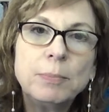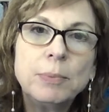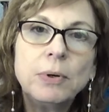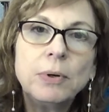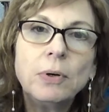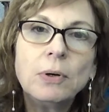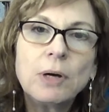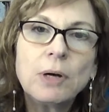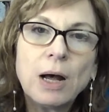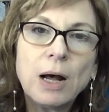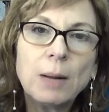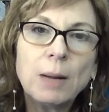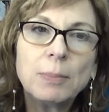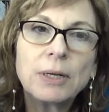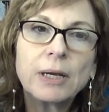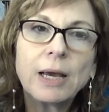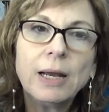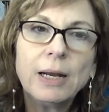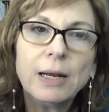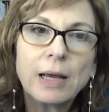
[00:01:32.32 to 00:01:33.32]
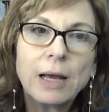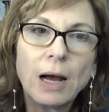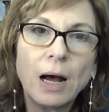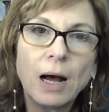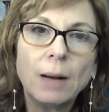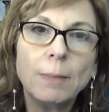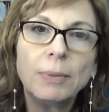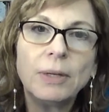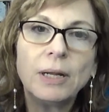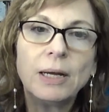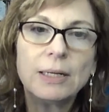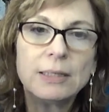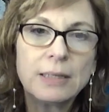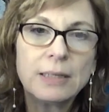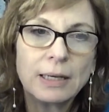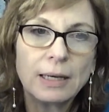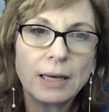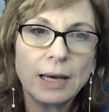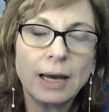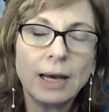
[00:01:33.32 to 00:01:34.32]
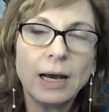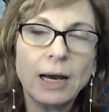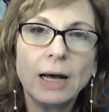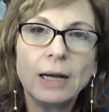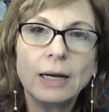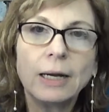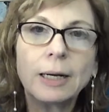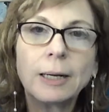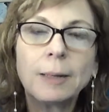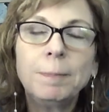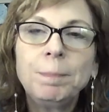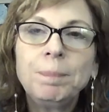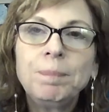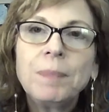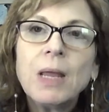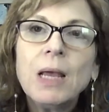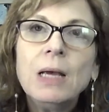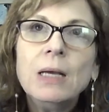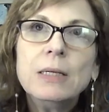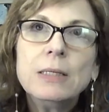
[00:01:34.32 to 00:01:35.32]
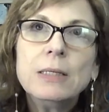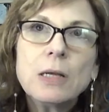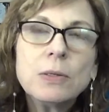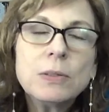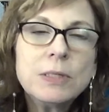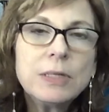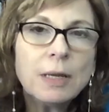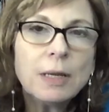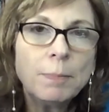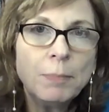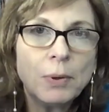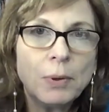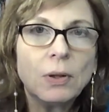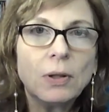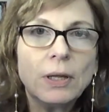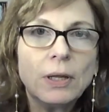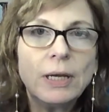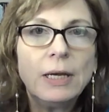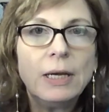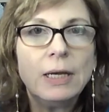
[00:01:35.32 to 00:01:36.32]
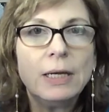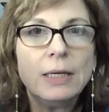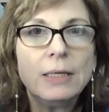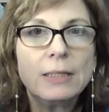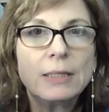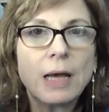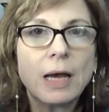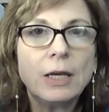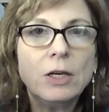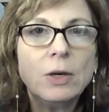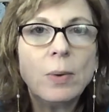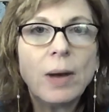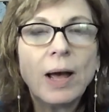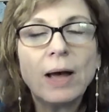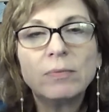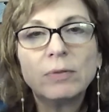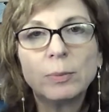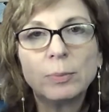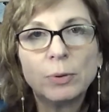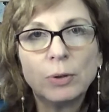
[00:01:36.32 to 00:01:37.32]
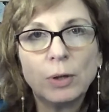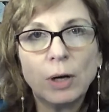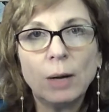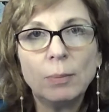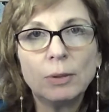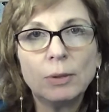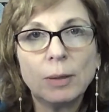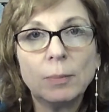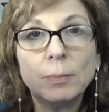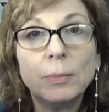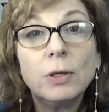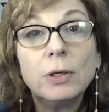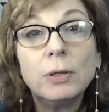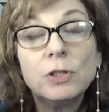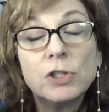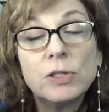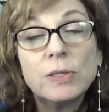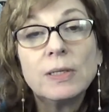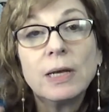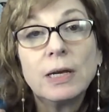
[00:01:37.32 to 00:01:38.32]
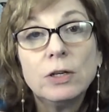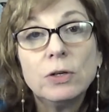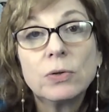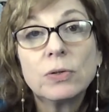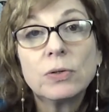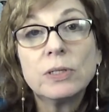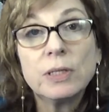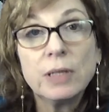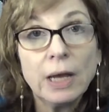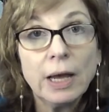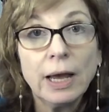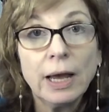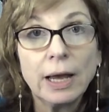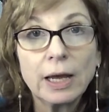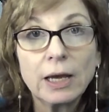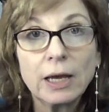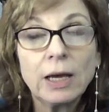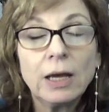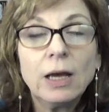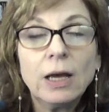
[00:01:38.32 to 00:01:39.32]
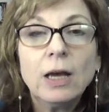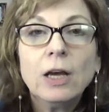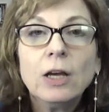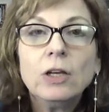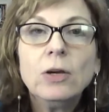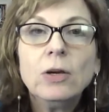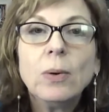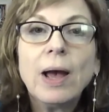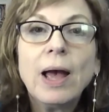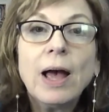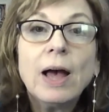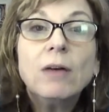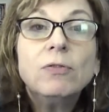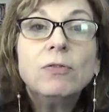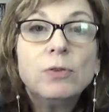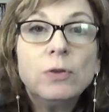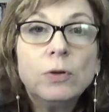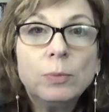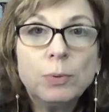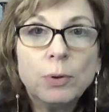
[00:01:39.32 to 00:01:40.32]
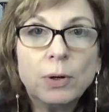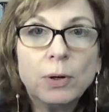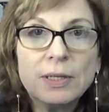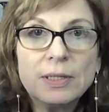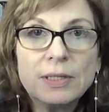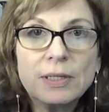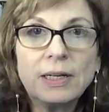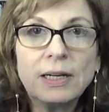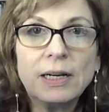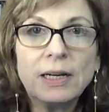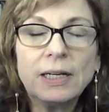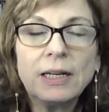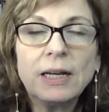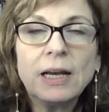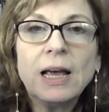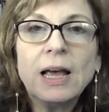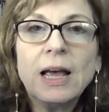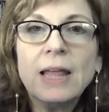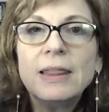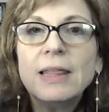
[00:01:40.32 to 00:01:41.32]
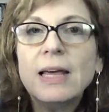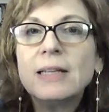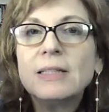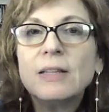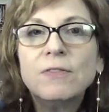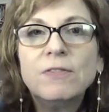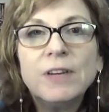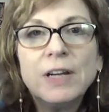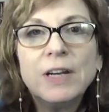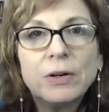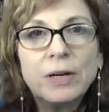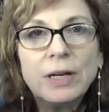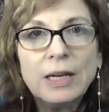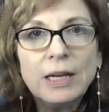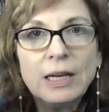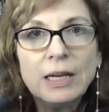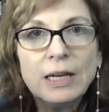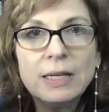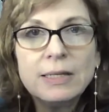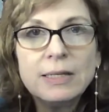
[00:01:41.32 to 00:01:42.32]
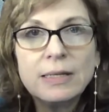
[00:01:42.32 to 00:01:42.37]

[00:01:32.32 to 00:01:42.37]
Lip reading: simple, complicated, complex, and chaotic. So simple is you have a problem, just say you're sick, you have food poisoning. That's a very